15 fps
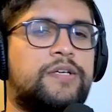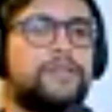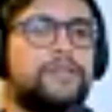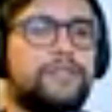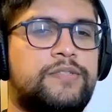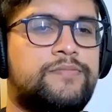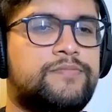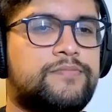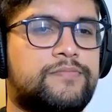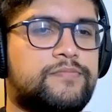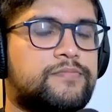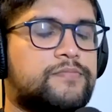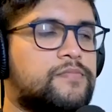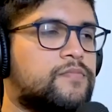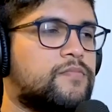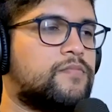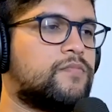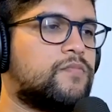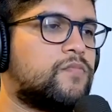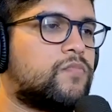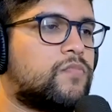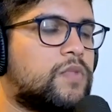Yeah, facts.
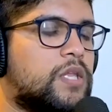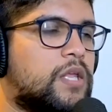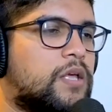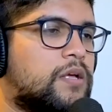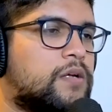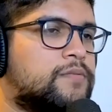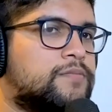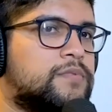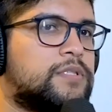Yeah, because like